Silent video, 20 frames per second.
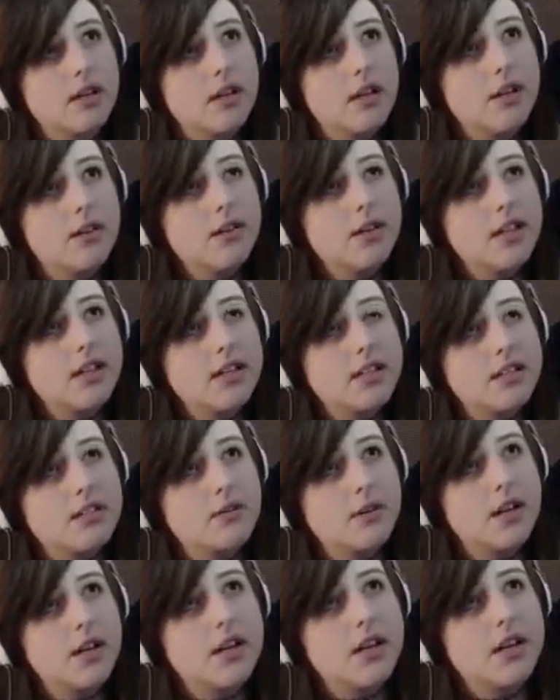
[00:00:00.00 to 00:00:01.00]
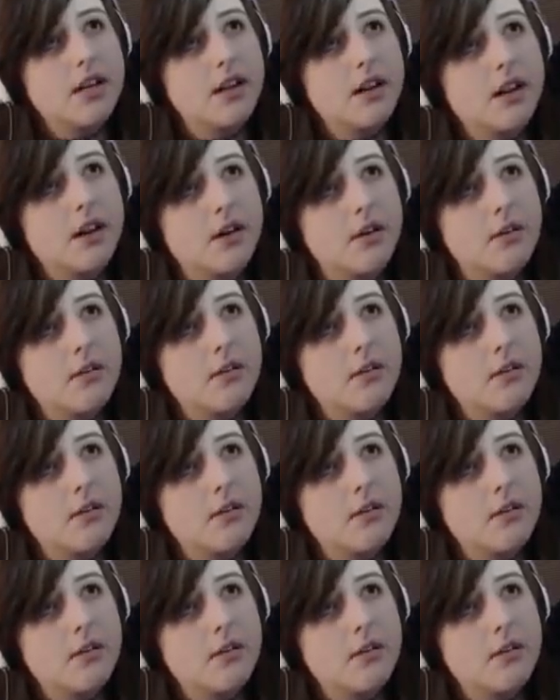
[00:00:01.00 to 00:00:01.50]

I don't think this is where I need to go.